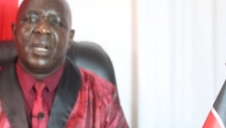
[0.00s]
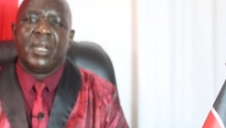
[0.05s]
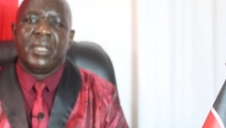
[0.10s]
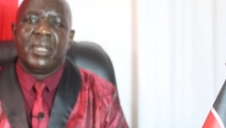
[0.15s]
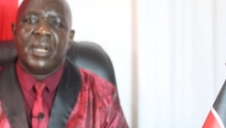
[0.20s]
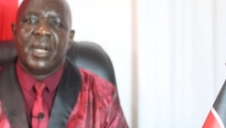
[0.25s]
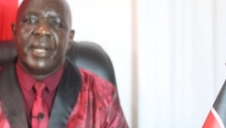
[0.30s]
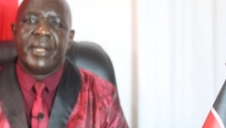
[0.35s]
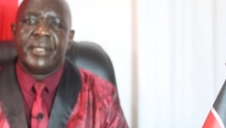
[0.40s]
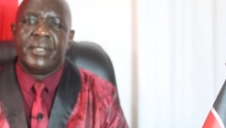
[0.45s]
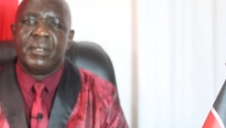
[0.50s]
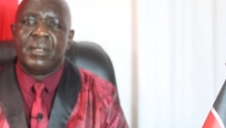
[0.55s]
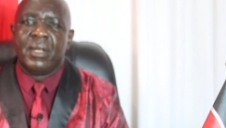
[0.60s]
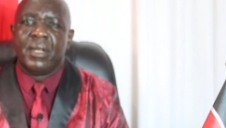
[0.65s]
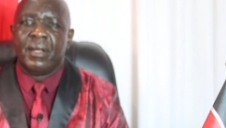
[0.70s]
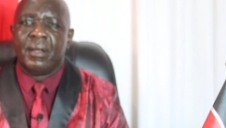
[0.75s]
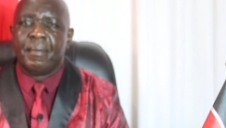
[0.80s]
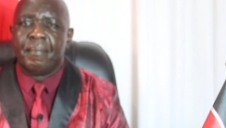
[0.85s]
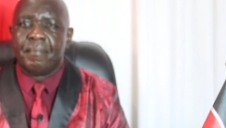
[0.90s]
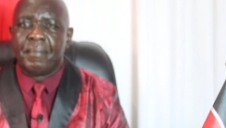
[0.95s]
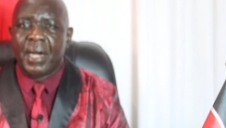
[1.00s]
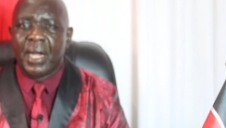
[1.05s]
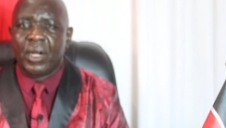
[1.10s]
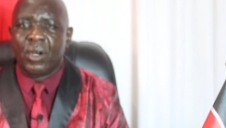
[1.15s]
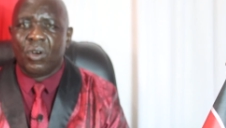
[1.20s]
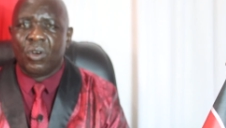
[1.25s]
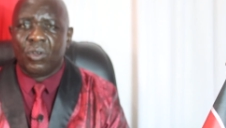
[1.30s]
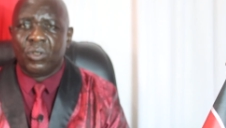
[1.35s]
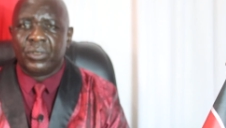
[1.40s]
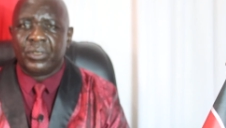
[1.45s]
Here in
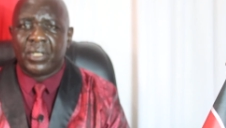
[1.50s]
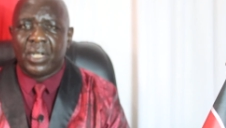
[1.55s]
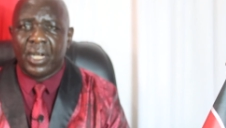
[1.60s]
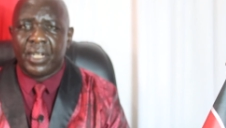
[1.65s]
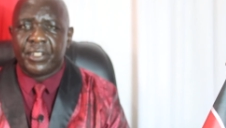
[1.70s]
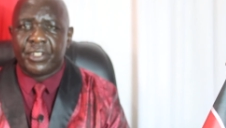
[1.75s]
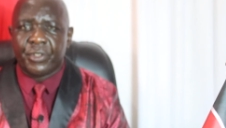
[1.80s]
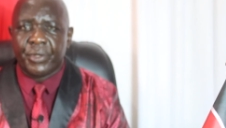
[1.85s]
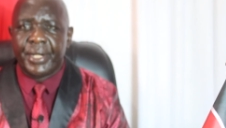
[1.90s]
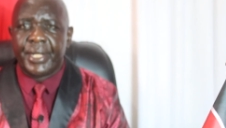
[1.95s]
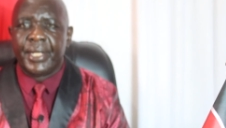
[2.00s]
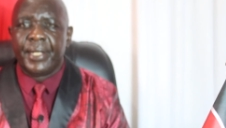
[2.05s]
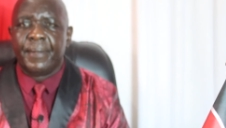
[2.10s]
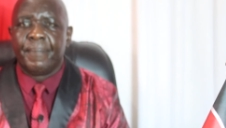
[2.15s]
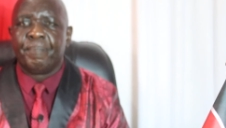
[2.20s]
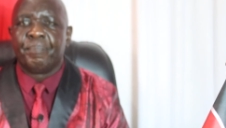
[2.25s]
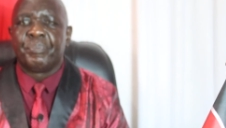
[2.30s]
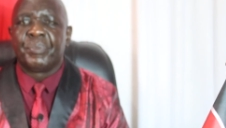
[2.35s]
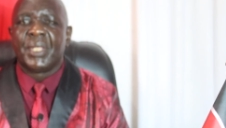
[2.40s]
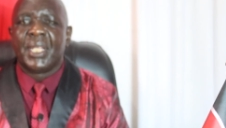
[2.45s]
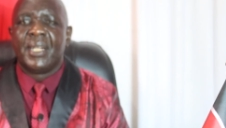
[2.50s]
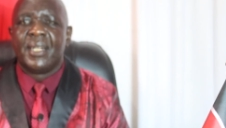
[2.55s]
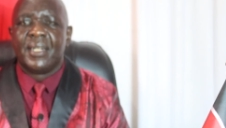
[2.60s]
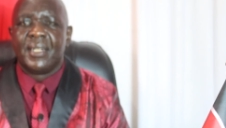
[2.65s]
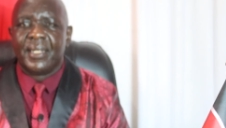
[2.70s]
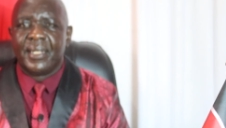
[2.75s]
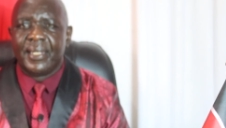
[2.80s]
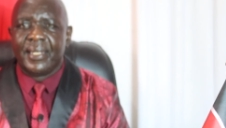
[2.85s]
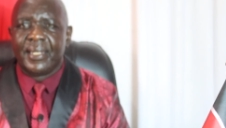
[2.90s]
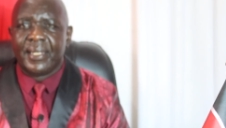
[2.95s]
my own country,
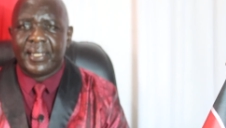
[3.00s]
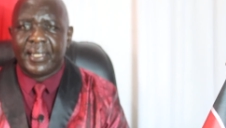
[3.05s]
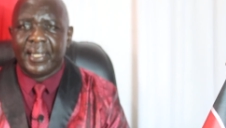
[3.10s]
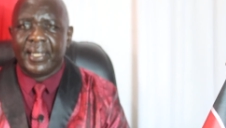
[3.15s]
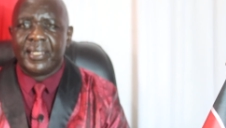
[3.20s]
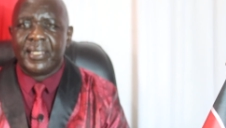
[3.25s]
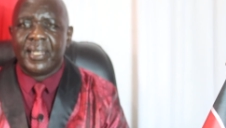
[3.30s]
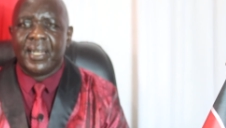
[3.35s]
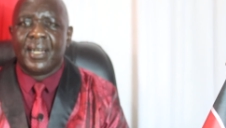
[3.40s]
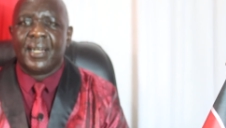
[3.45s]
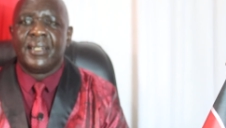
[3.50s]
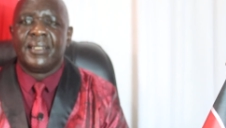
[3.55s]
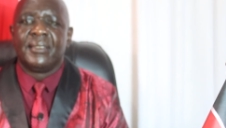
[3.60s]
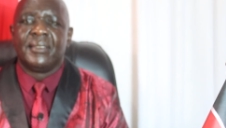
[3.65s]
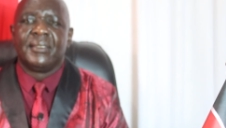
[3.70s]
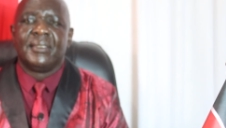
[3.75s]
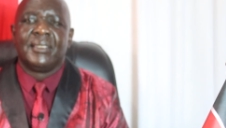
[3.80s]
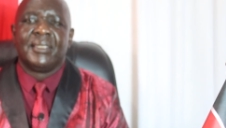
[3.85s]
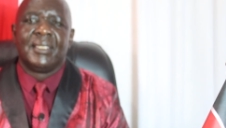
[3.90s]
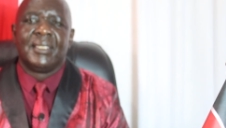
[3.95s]
in Kenya,